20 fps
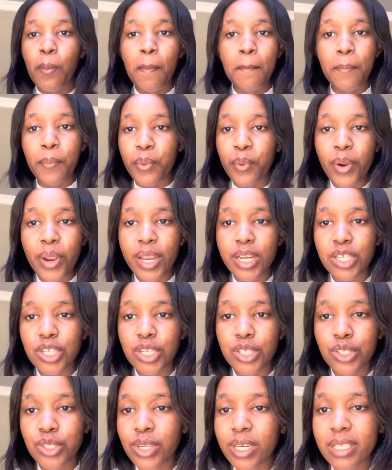bread
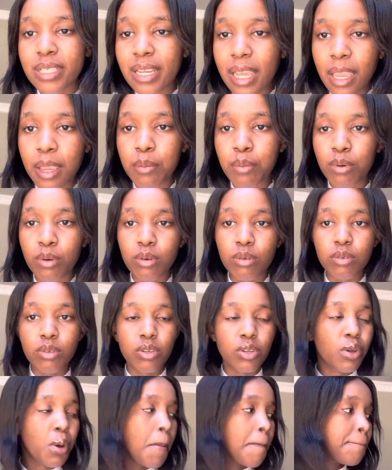to the table, you
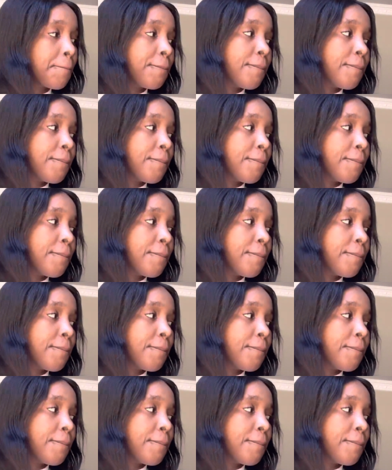know.